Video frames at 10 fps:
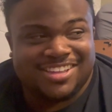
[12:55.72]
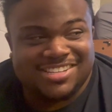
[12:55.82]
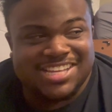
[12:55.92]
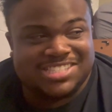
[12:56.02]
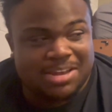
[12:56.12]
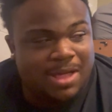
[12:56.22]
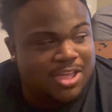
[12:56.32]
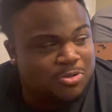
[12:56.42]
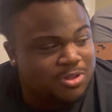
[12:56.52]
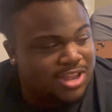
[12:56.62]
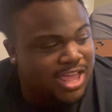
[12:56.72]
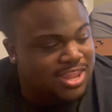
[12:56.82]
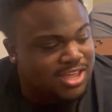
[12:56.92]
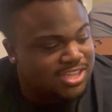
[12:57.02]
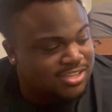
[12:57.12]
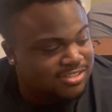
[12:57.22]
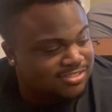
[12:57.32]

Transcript: D, tell them how you look like Lucky.